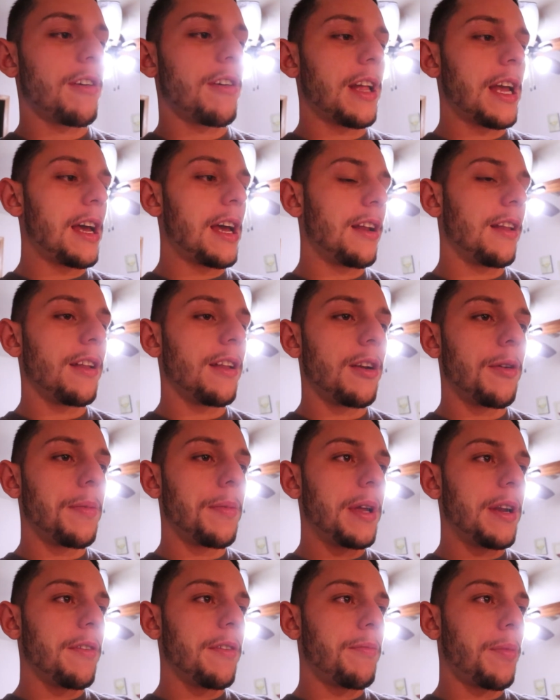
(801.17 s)
I'll add a little
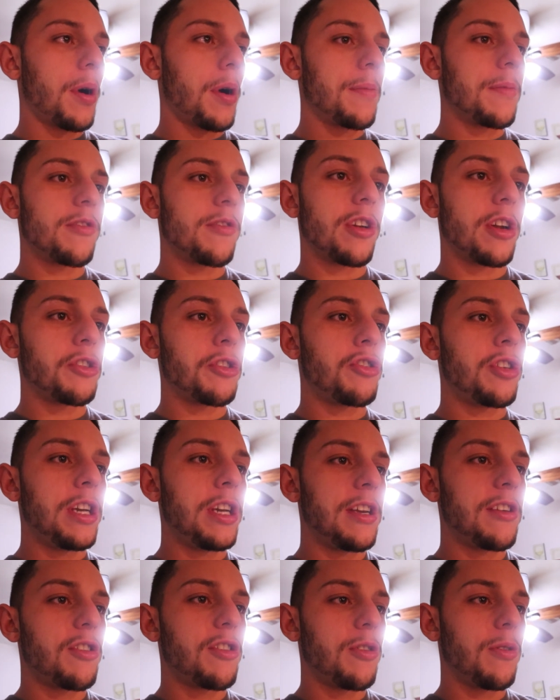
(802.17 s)
bit of Parmesan
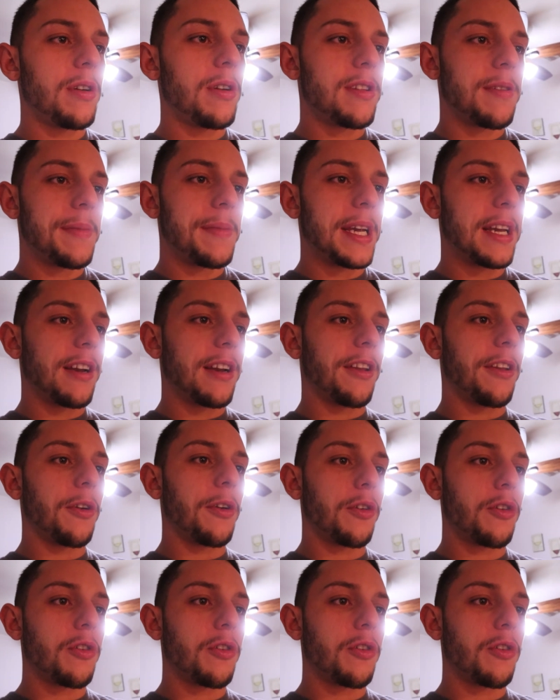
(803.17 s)
cheese to it to make it a little